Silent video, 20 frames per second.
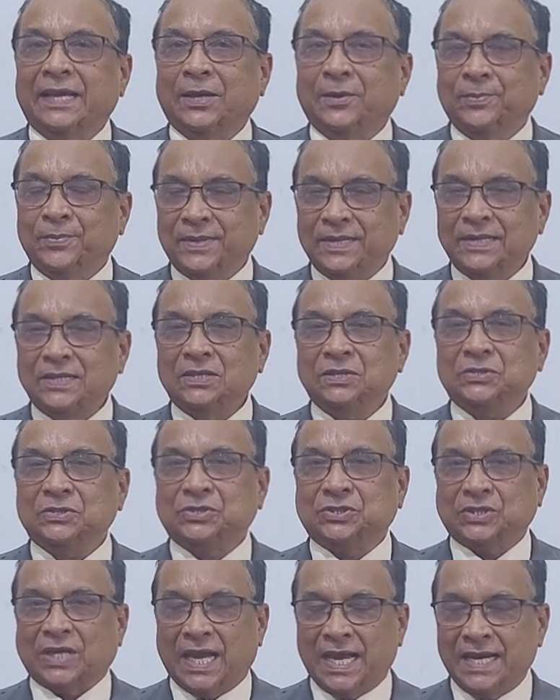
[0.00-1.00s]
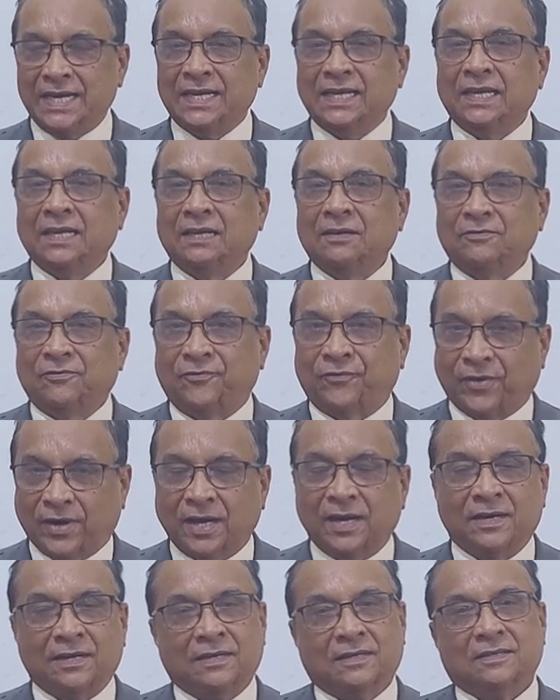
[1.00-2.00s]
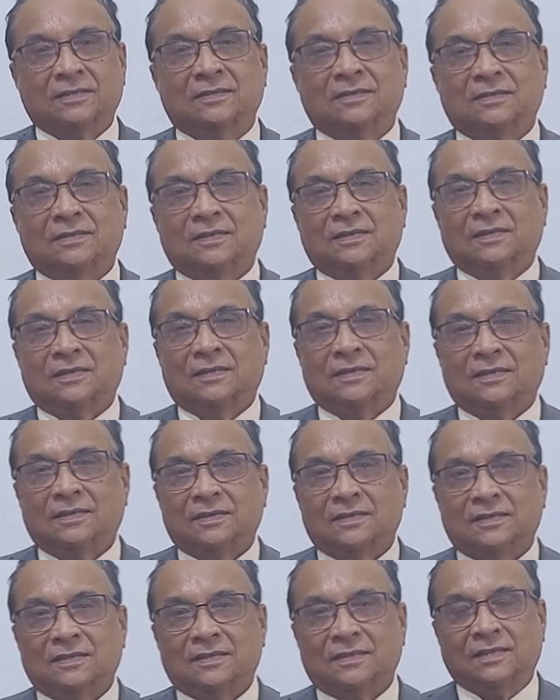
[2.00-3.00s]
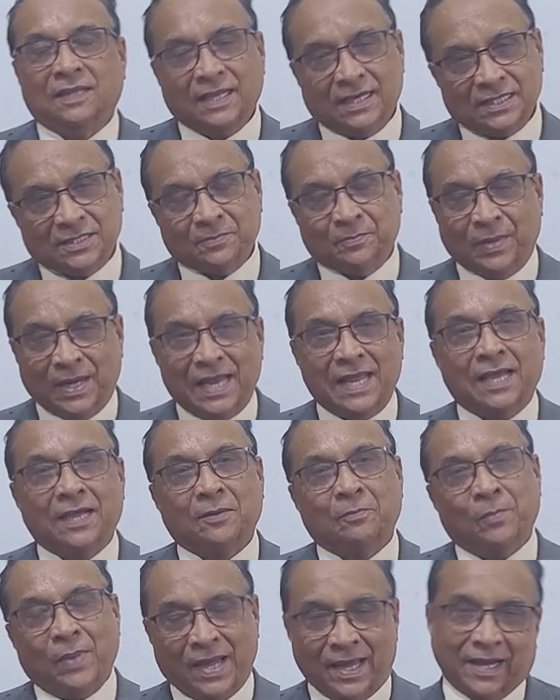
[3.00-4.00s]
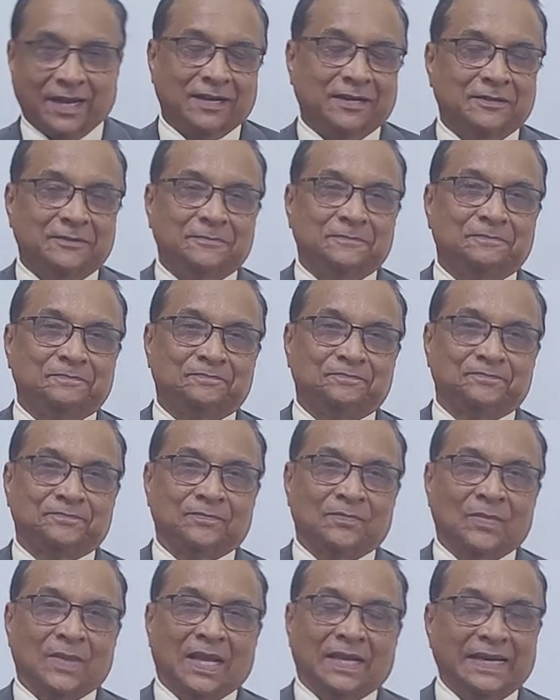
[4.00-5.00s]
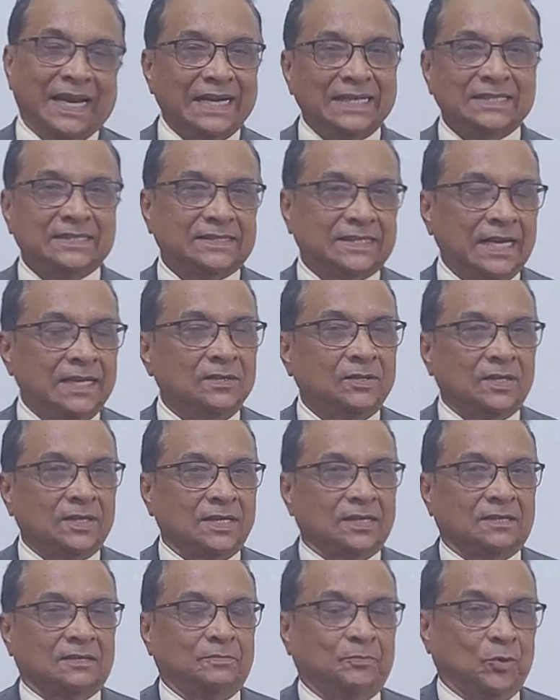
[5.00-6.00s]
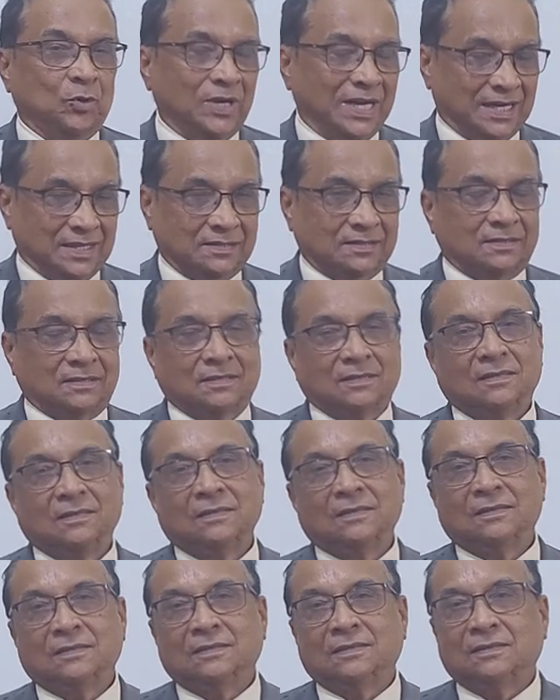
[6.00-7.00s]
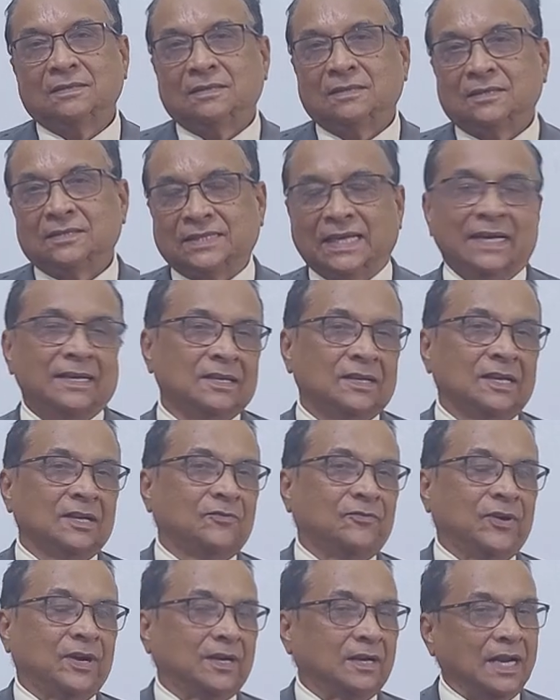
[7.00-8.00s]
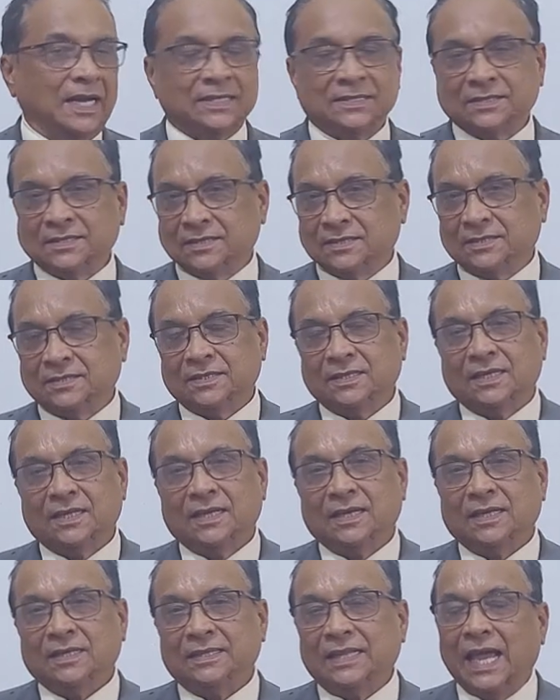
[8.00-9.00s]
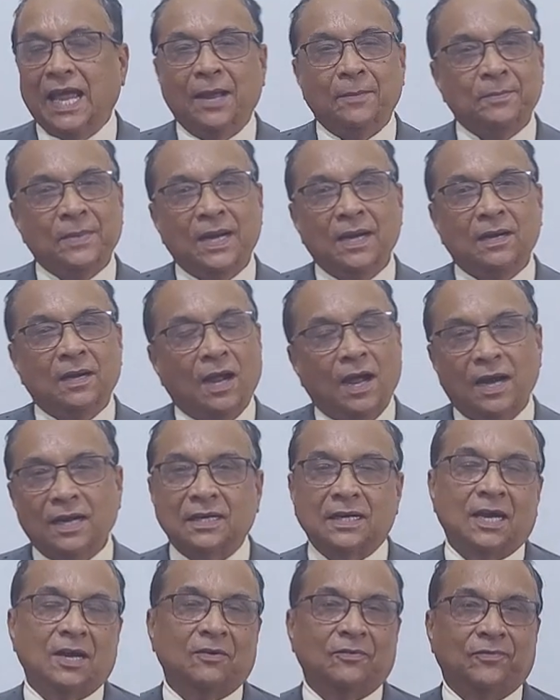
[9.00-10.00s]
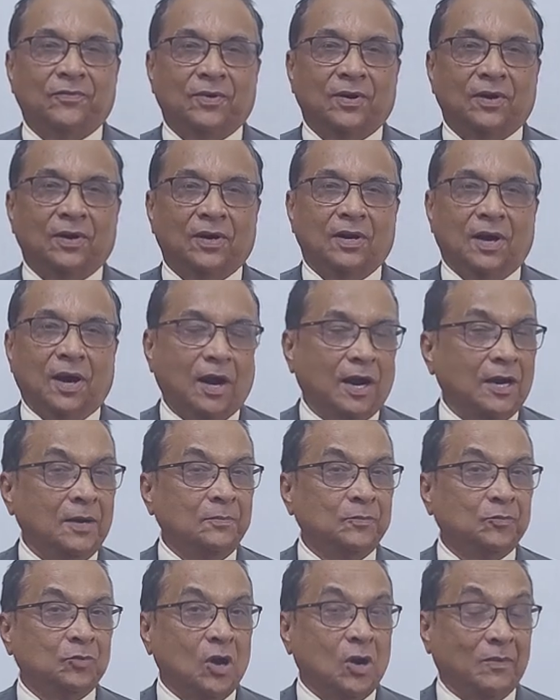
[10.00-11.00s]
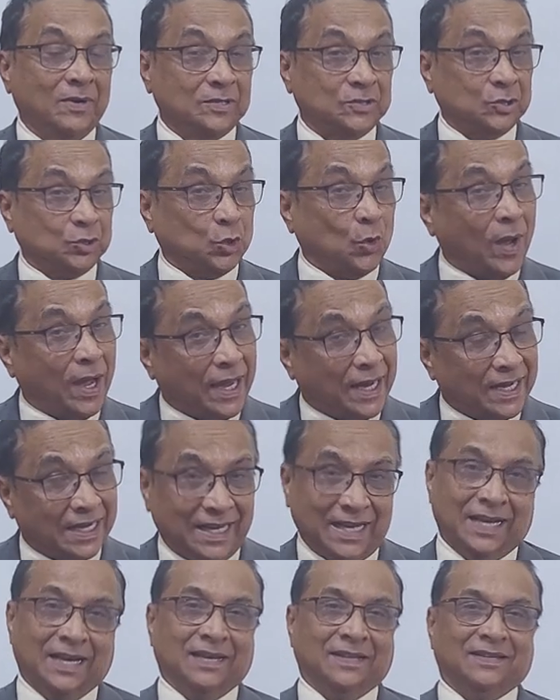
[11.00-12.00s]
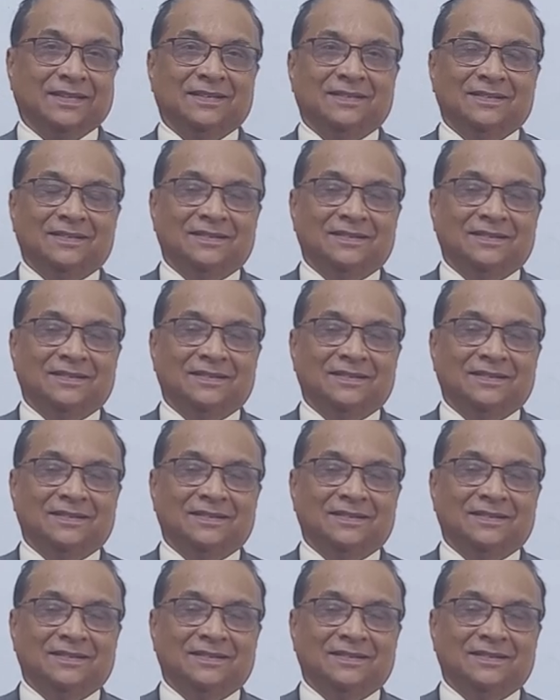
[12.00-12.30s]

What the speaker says: every shining front, there is black bag. That synthetic product, synthetic fertilizers, they have done lot of harm to our soil health.